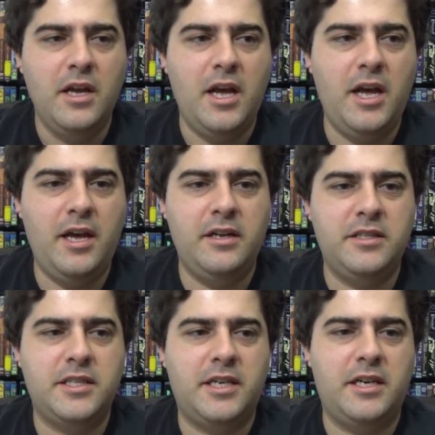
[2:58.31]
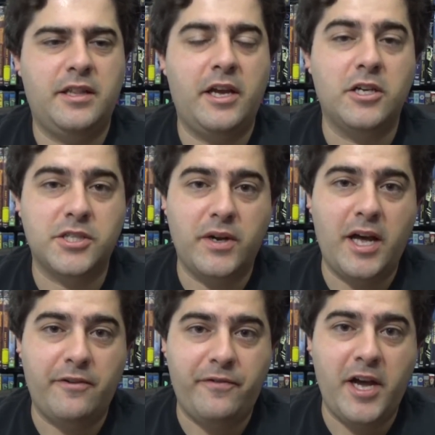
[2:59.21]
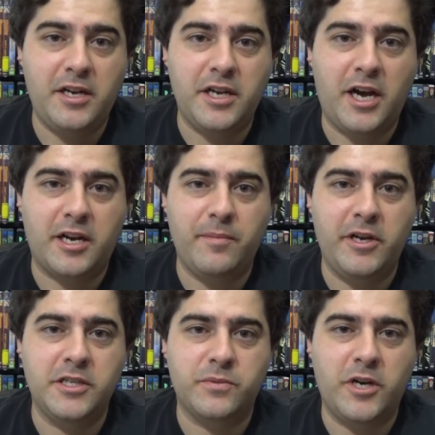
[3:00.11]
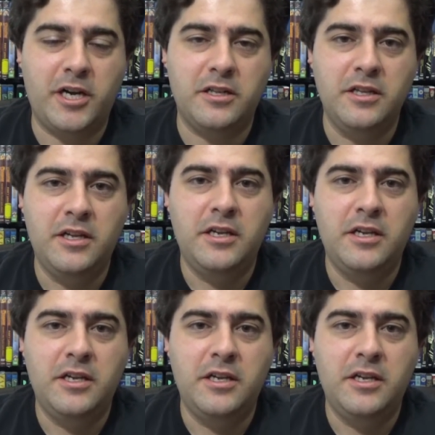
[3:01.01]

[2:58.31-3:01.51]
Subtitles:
And they also had a fan document as well.